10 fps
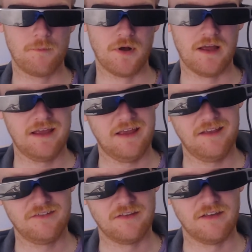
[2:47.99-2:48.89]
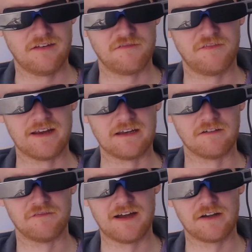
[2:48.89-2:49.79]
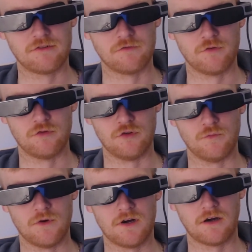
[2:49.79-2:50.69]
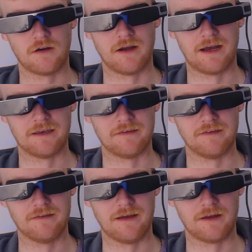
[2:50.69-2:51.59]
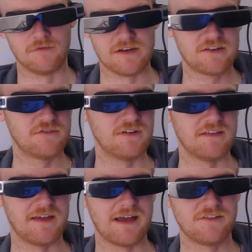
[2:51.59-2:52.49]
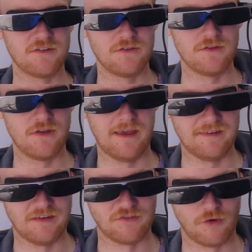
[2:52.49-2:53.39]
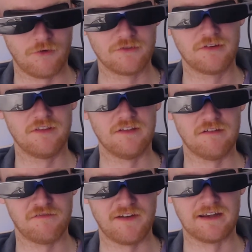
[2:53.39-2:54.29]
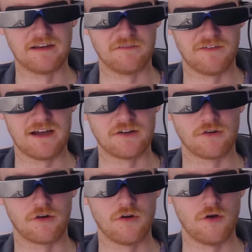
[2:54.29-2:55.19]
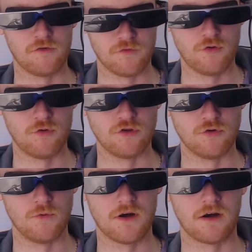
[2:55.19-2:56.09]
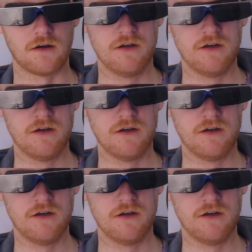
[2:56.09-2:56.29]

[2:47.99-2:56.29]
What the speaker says: But it isn't the defining factor of who you are, and I'll reiterate that. It is not the defining factor of who you are.